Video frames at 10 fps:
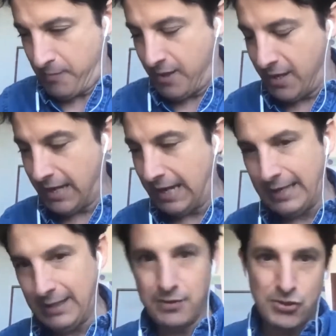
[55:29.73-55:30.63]

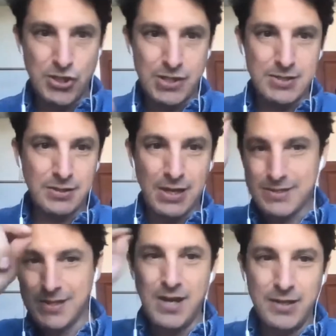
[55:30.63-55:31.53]
And just
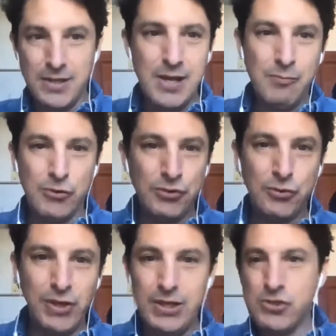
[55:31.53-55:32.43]
assign a number to
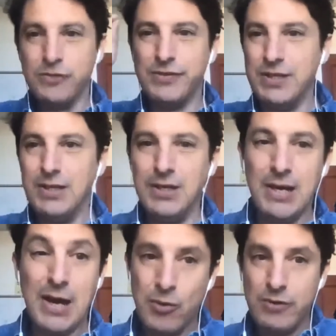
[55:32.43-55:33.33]
each of the
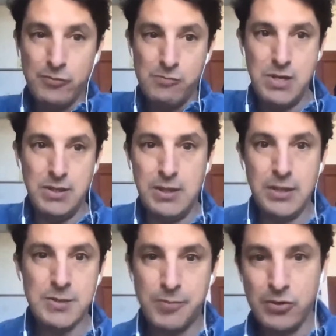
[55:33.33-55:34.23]
however many
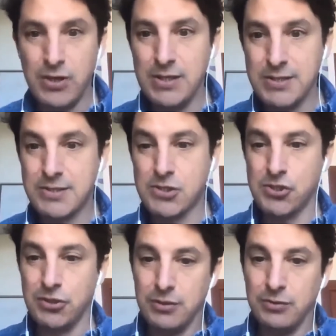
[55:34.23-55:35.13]

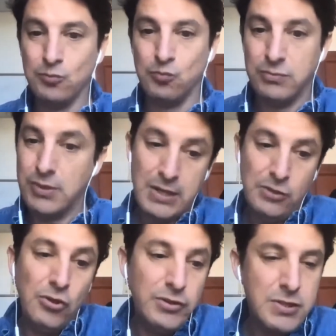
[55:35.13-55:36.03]
experiential
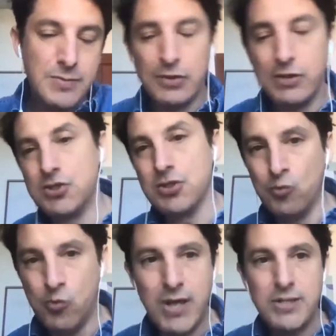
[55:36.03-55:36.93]
non-experiential
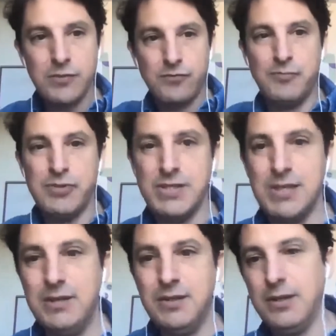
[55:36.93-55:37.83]
ways of
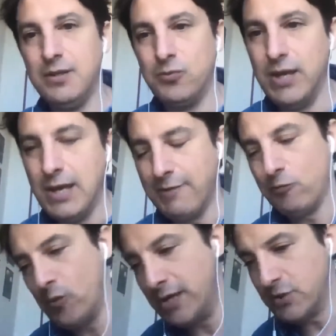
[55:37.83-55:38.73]
representing we have
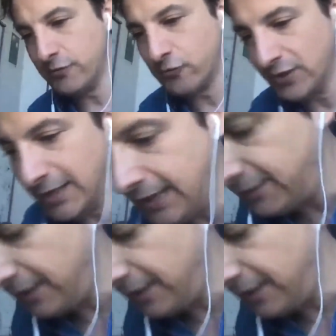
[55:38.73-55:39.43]
ways of relating